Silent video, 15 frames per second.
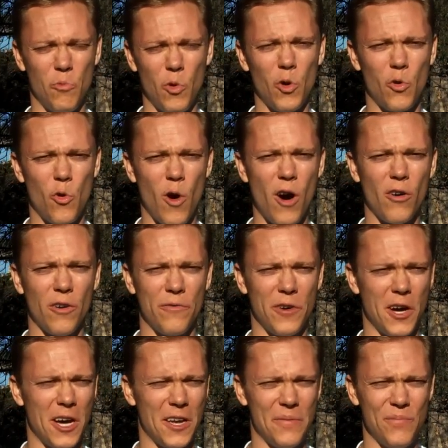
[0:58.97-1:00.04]
will
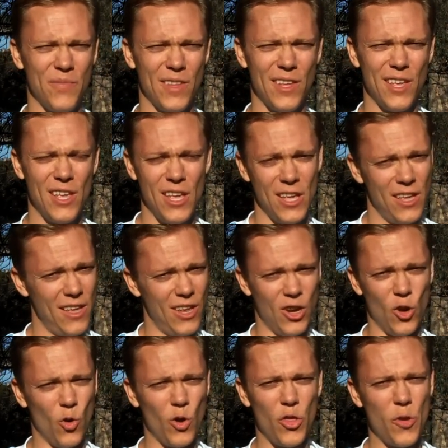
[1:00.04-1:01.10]
qualify.
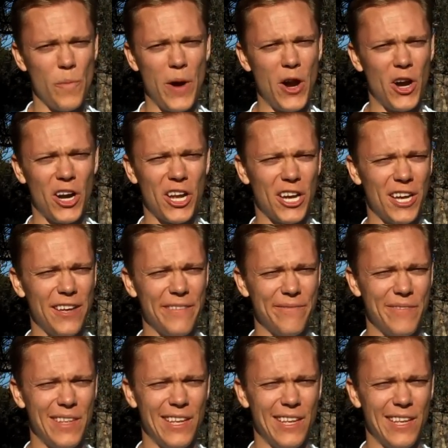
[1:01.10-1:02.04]
North America,